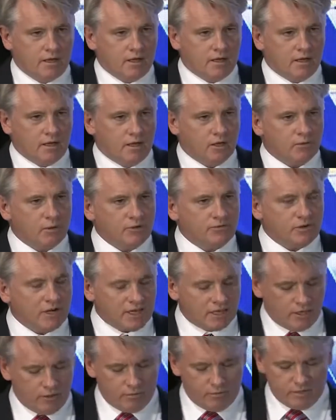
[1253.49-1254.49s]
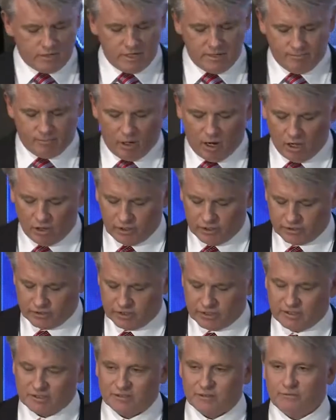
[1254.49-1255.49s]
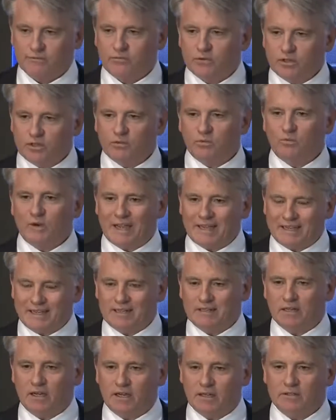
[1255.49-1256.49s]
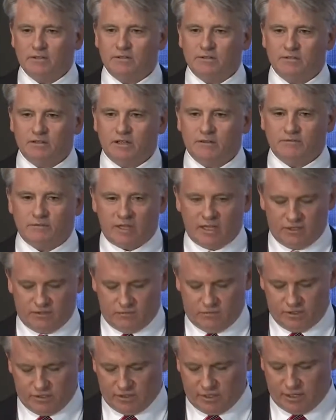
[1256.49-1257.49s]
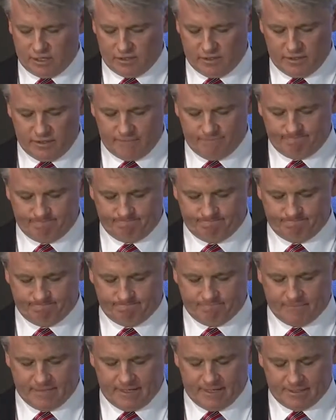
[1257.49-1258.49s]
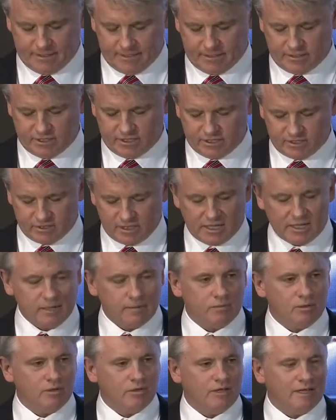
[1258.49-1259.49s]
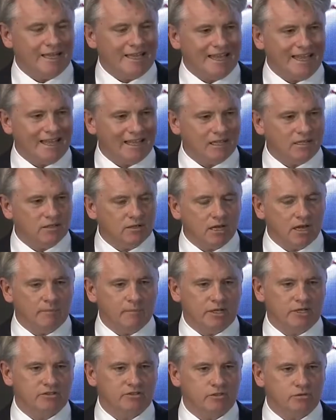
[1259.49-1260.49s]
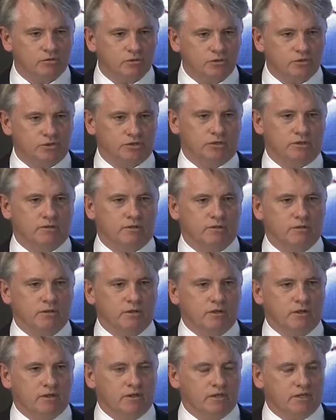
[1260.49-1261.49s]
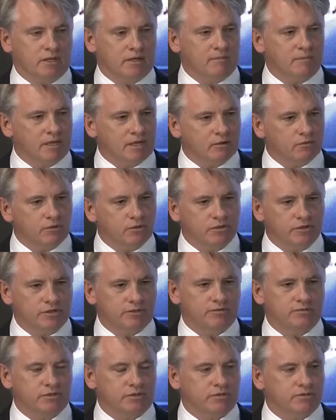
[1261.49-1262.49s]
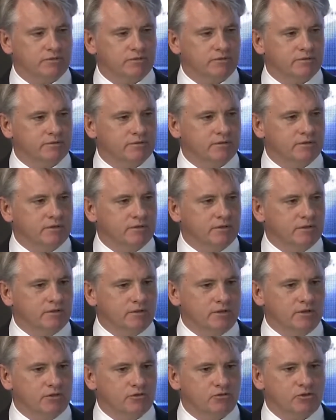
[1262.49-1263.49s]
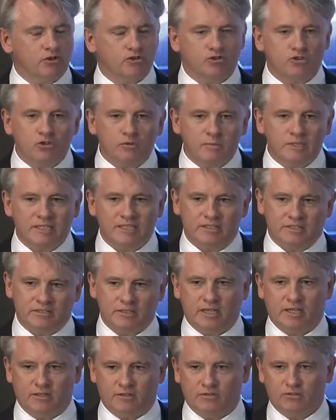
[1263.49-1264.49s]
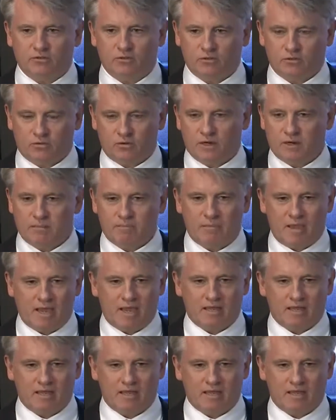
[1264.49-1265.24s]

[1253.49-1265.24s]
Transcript: And quite frankly, we need policies that fully recognize advanced recycling as a sustainable economic solution that can make a real difference. There are too many states that are trying to ban